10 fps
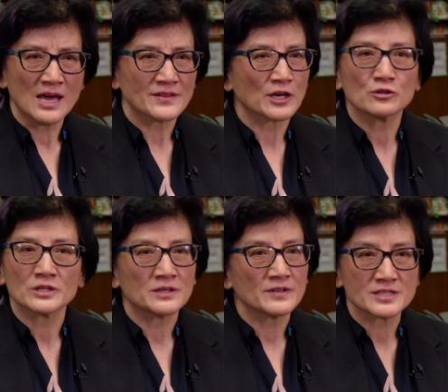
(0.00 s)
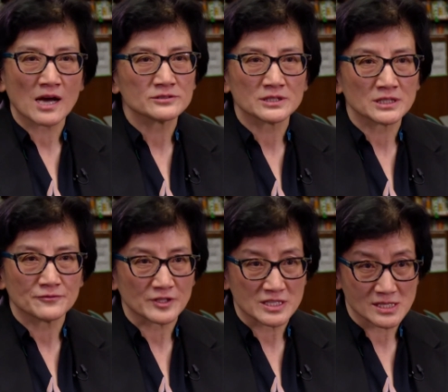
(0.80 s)
They couldn't even tell the
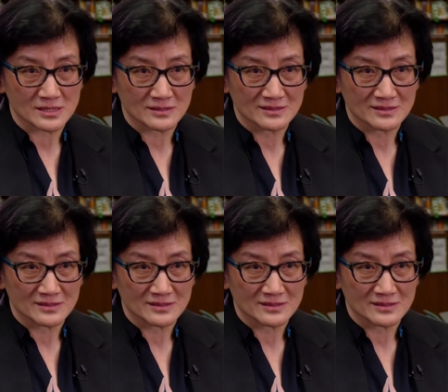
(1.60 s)
difference.